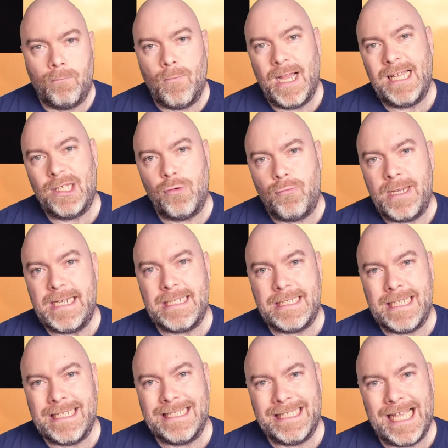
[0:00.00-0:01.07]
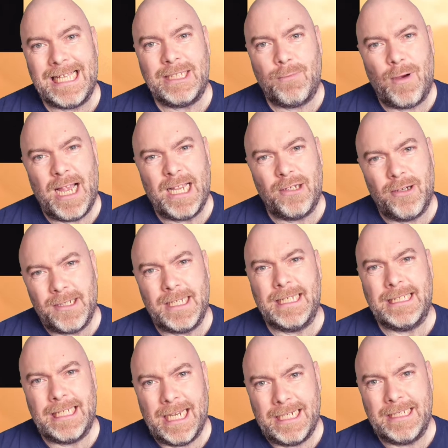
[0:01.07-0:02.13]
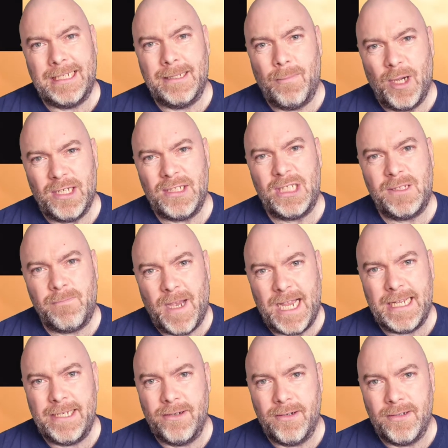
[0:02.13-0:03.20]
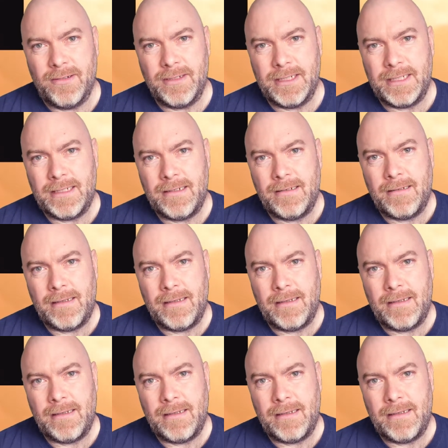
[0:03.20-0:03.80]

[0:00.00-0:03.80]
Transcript: Well, the reason is that's why I got excited about Spiders.